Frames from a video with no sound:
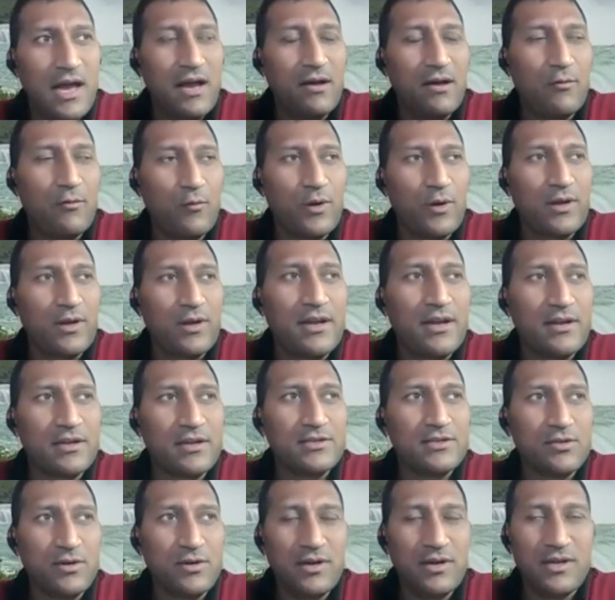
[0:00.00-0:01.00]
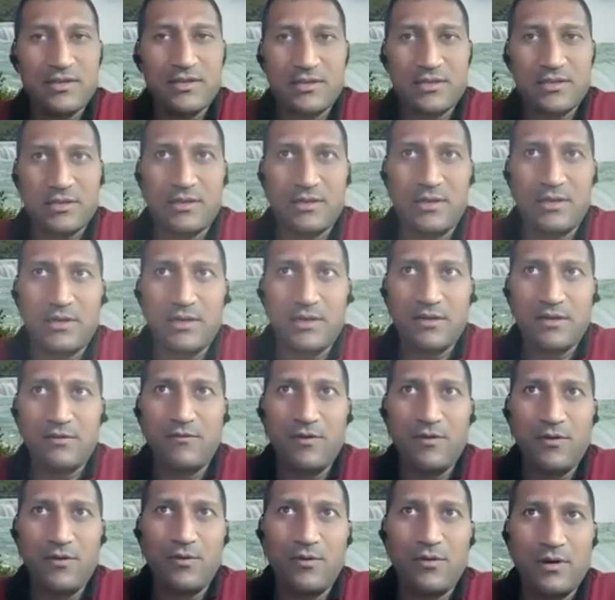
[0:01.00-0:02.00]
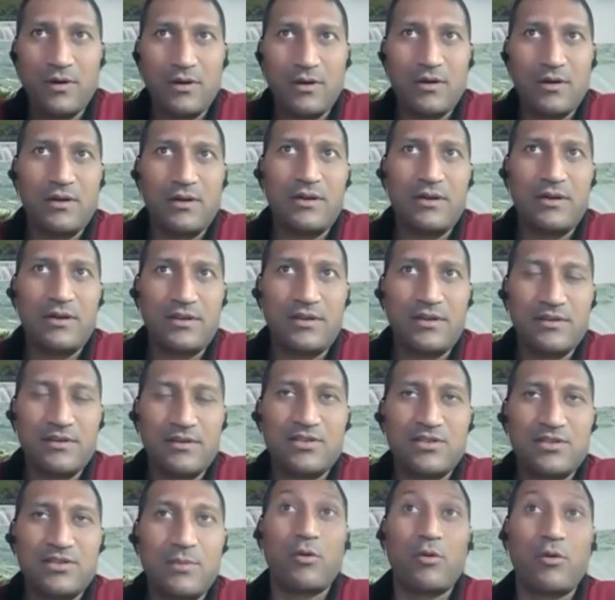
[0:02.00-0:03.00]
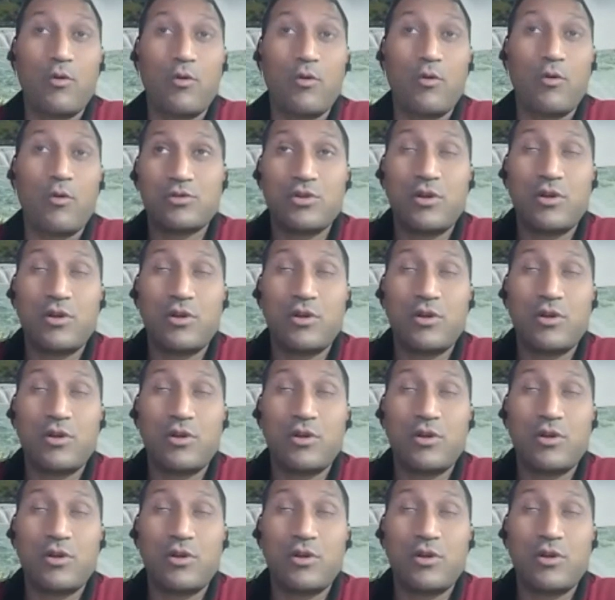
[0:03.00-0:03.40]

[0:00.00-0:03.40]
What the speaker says: what I understood is internship, or sorry,